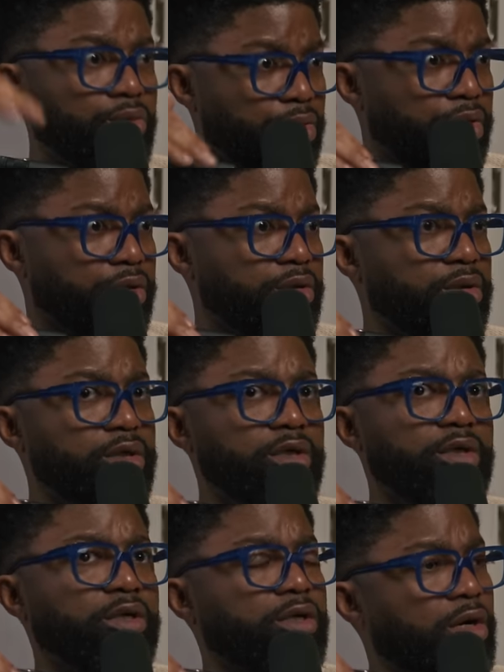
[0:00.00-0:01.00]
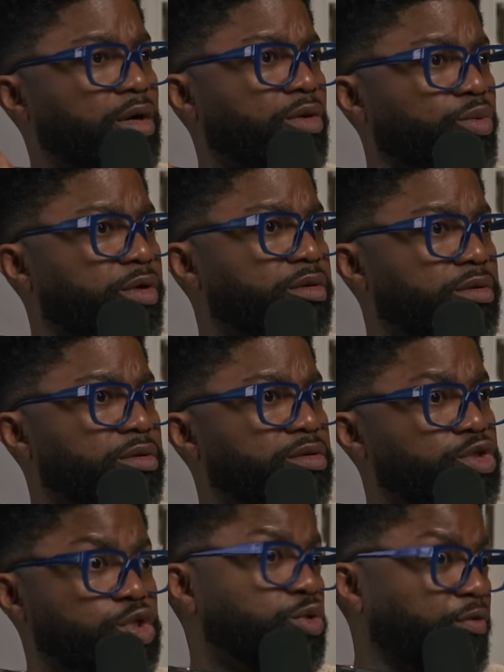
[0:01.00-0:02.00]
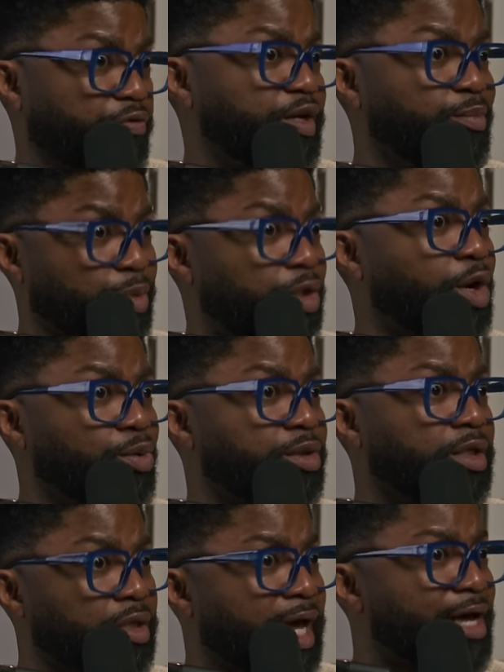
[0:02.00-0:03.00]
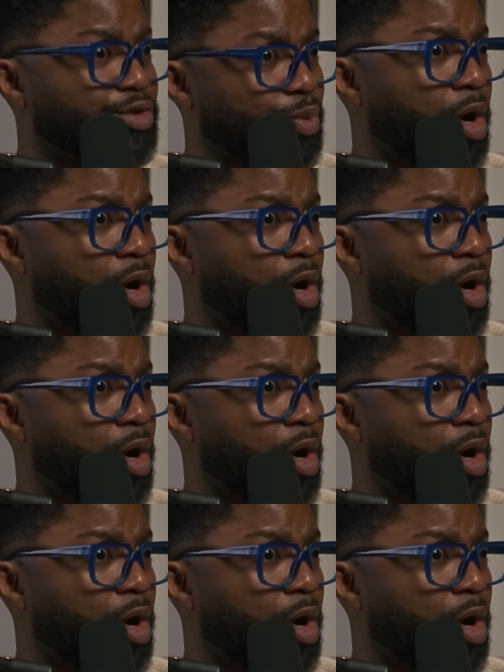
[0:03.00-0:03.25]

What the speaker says: or, oh, we're 2 feet below the last